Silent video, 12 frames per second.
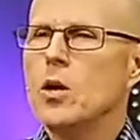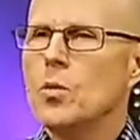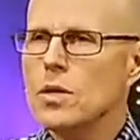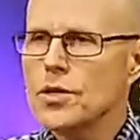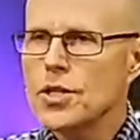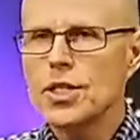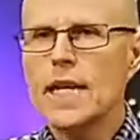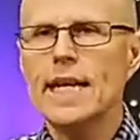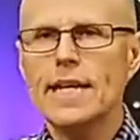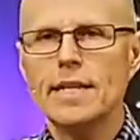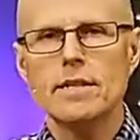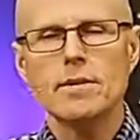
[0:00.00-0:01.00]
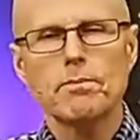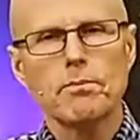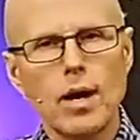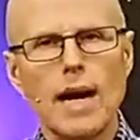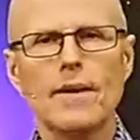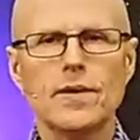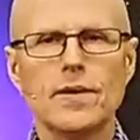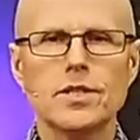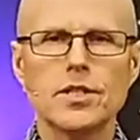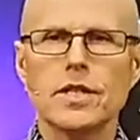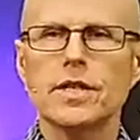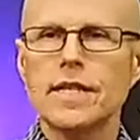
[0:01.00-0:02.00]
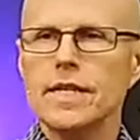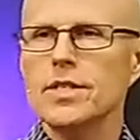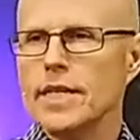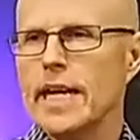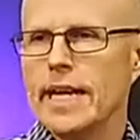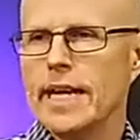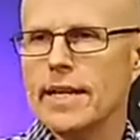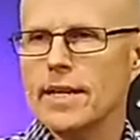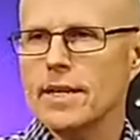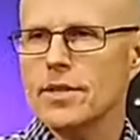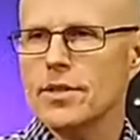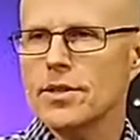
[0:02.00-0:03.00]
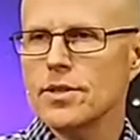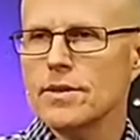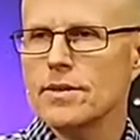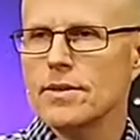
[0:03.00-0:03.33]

will send prophets to these kings